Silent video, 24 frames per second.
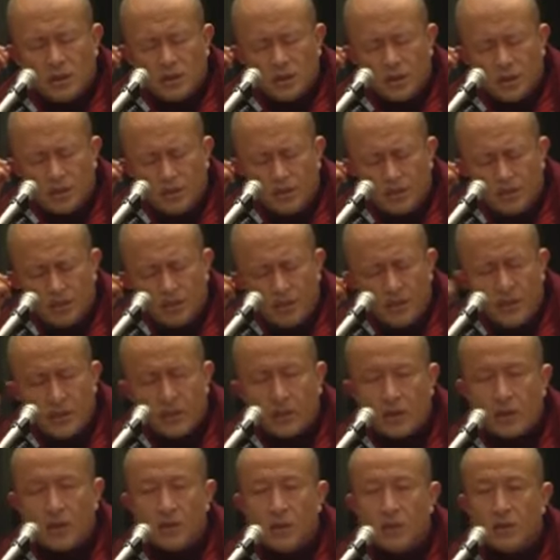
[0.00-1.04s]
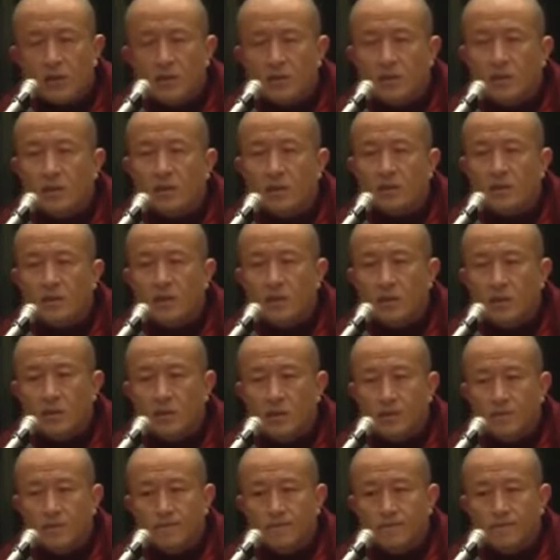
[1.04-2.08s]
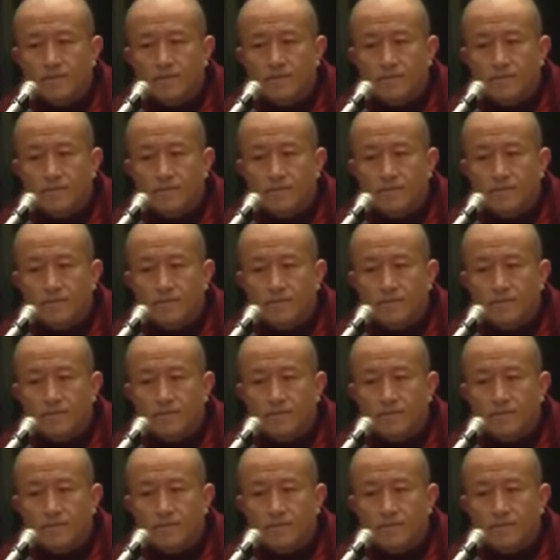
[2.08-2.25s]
especially in the Tantrayana.